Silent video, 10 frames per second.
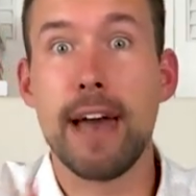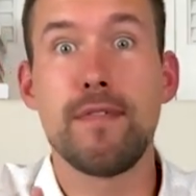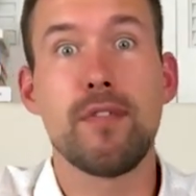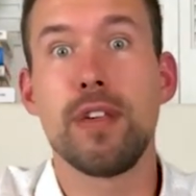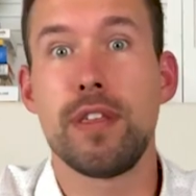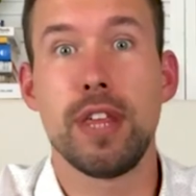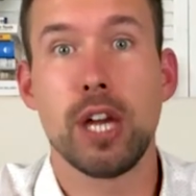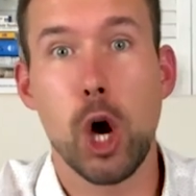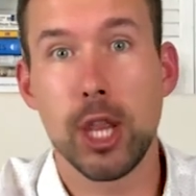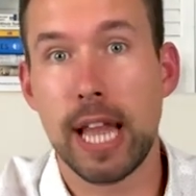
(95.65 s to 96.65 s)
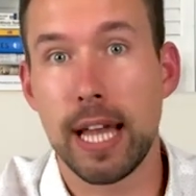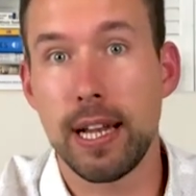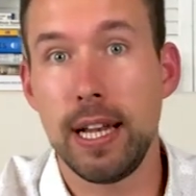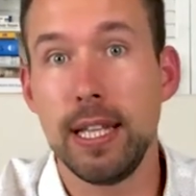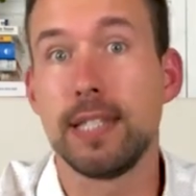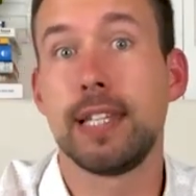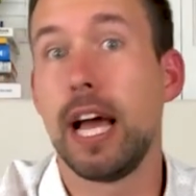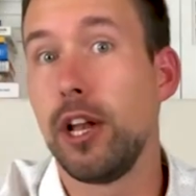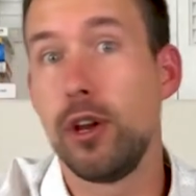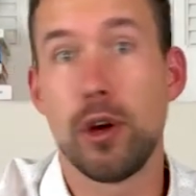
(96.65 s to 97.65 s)
everything on that list
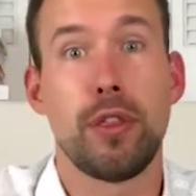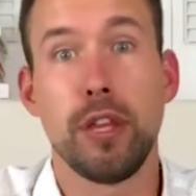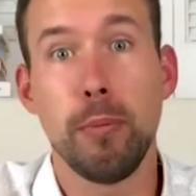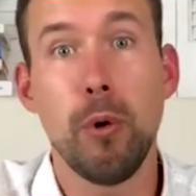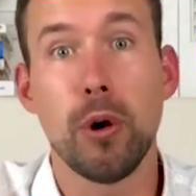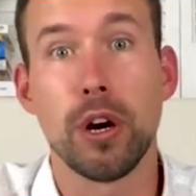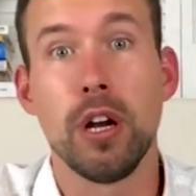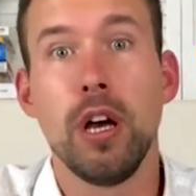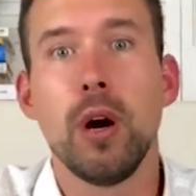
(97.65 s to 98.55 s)
and nothing more.